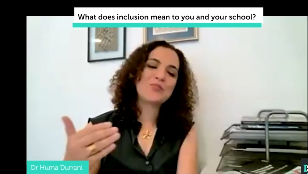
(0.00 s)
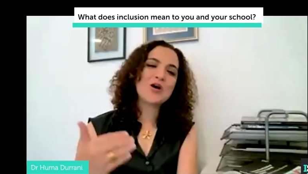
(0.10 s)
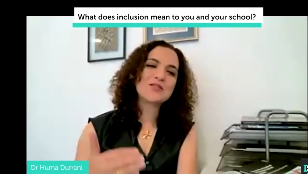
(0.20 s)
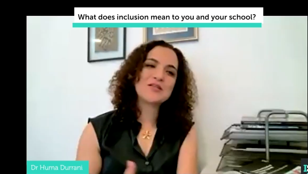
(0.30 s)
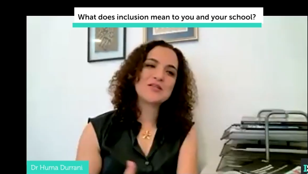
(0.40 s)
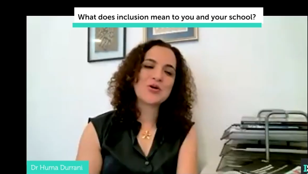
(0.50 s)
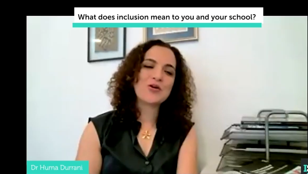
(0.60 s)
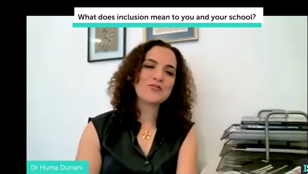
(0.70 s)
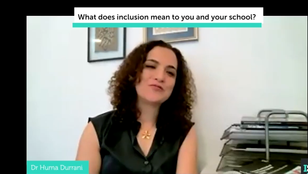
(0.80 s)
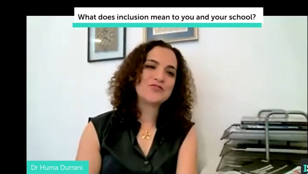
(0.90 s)
process
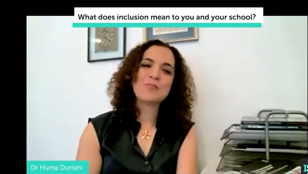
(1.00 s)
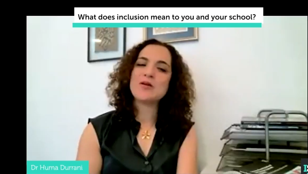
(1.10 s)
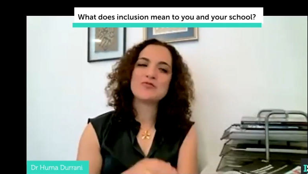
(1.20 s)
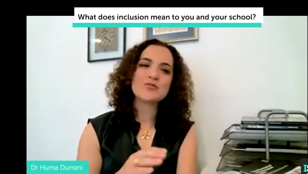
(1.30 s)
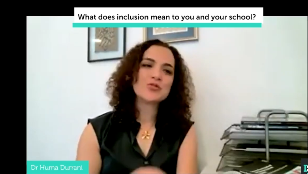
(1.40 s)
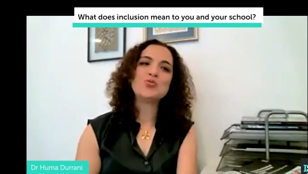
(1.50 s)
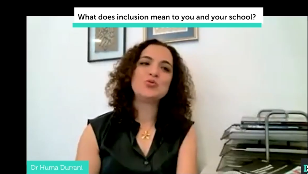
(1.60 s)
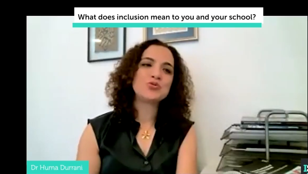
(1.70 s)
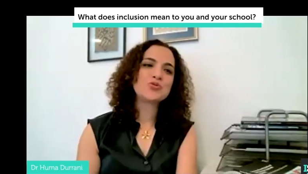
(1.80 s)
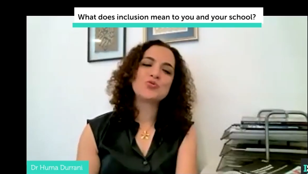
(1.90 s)
of jumping from
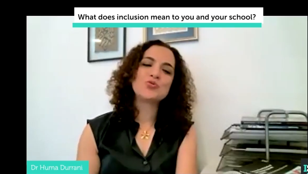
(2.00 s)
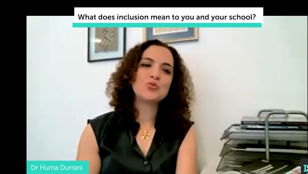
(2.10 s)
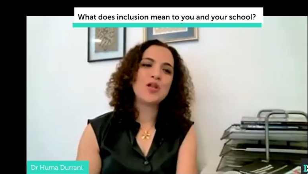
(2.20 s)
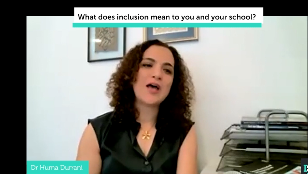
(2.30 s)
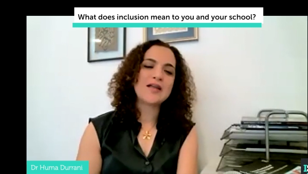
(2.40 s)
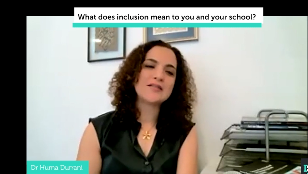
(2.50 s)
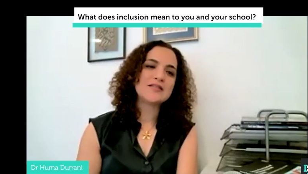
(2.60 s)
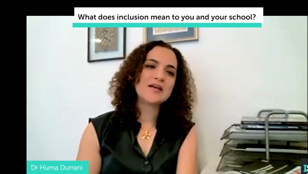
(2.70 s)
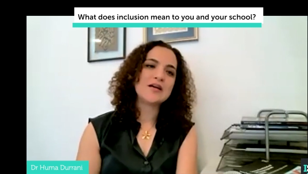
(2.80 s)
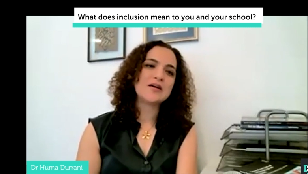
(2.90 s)
school to school and
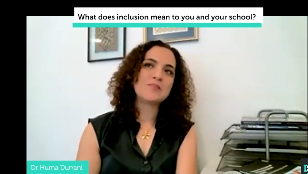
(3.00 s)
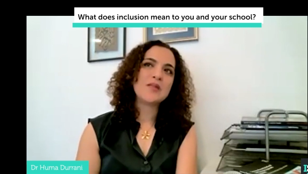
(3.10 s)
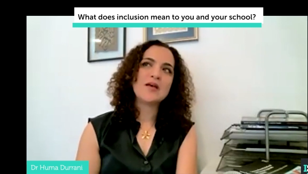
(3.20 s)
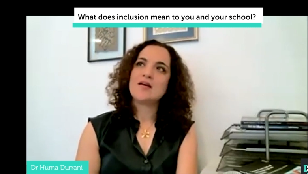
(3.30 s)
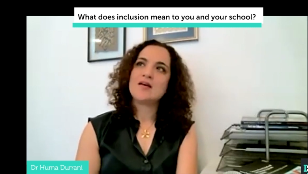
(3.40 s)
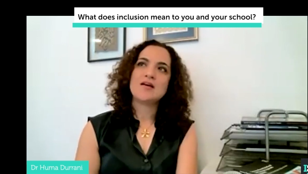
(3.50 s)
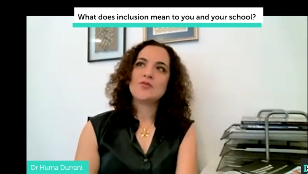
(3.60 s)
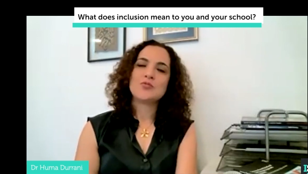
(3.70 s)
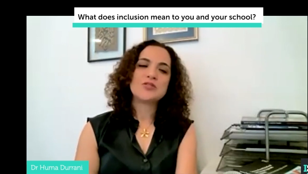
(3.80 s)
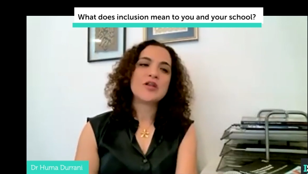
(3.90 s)

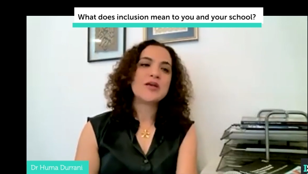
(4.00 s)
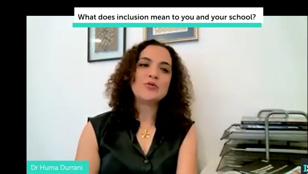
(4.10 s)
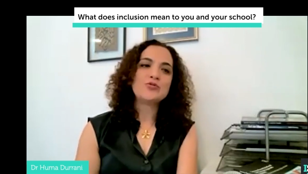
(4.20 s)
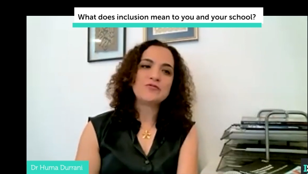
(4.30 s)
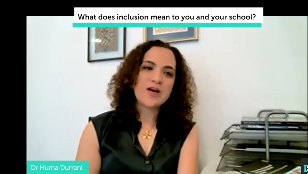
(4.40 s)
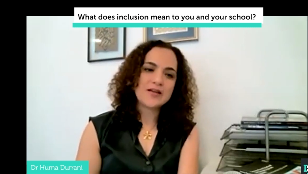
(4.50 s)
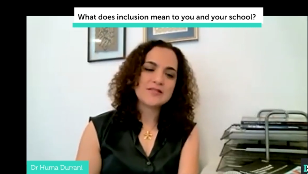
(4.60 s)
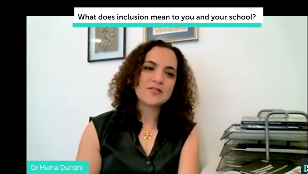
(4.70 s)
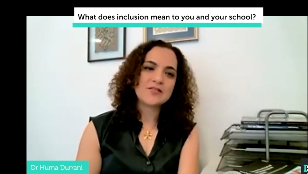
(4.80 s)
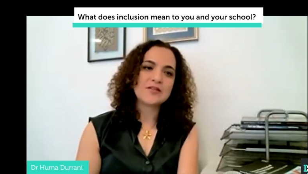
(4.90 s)
was not able to find
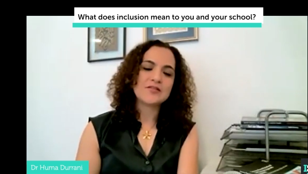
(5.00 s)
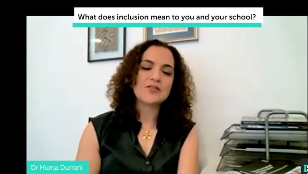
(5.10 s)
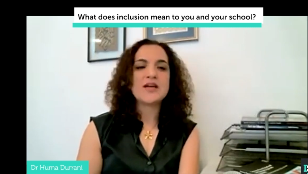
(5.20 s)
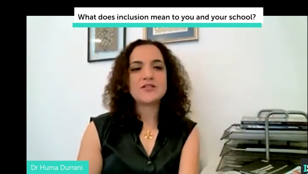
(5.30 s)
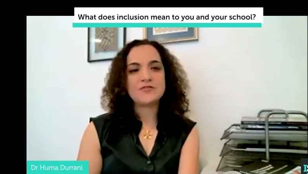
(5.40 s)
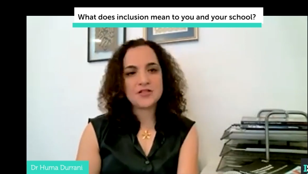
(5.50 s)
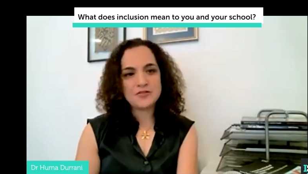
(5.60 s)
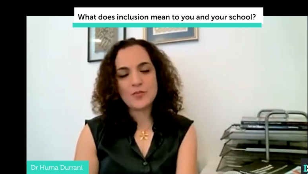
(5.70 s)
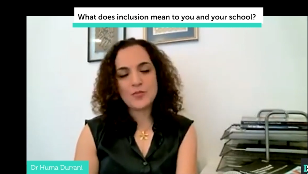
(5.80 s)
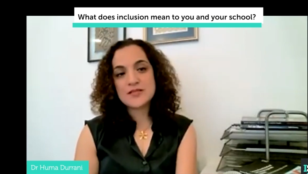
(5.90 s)
the right fit
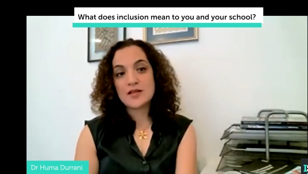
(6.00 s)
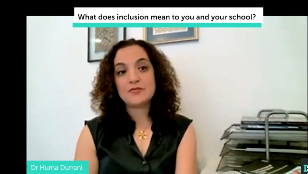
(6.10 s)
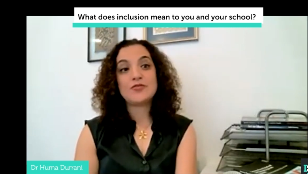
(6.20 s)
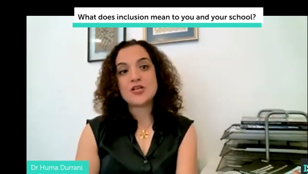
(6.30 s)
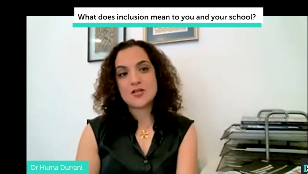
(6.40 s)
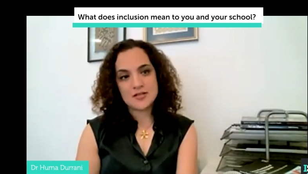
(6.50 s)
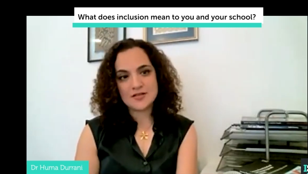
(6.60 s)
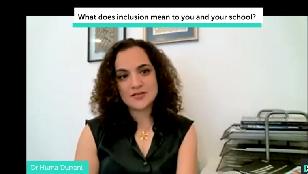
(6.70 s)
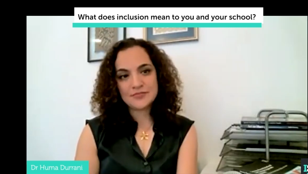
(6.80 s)
for my son for years.